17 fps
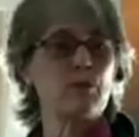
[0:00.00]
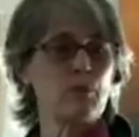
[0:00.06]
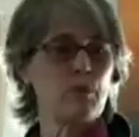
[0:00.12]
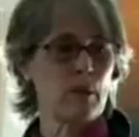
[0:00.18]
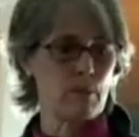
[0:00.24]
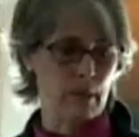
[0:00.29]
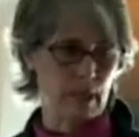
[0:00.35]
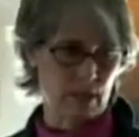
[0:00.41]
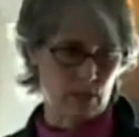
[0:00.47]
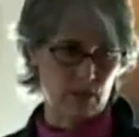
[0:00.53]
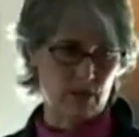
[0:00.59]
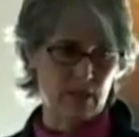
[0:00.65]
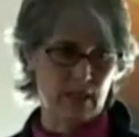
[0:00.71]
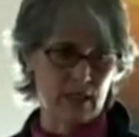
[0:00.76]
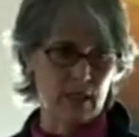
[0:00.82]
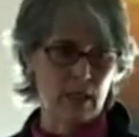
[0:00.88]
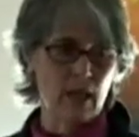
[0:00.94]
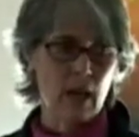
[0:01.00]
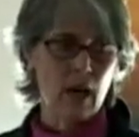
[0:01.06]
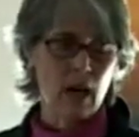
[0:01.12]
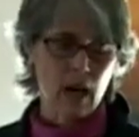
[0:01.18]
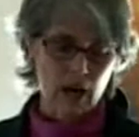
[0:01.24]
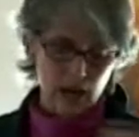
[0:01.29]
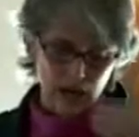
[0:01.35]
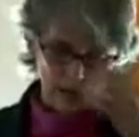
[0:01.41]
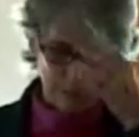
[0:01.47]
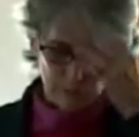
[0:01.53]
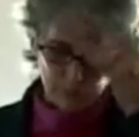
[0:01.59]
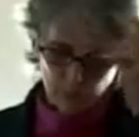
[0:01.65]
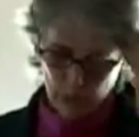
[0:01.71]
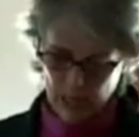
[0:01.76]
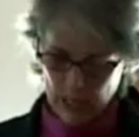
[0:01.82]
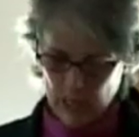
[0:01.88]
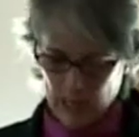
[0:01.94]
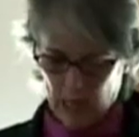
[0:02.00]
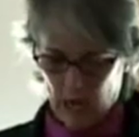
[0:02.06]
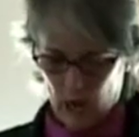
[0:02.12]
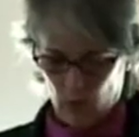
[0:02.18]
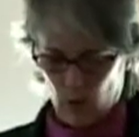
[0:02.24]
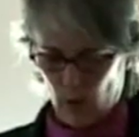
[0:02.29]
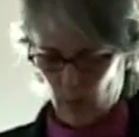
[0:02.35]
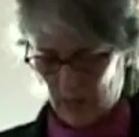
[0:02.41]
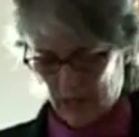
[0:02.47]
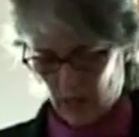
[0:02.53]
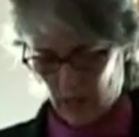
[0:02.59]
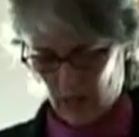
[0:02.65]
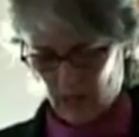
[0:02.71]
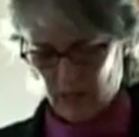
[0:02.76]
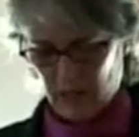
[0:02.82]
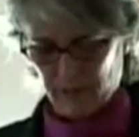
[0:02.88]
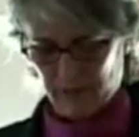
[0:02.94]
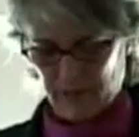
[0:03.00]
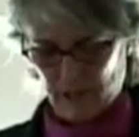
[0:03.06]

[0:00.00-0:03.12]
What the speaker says: prove to be better than what we call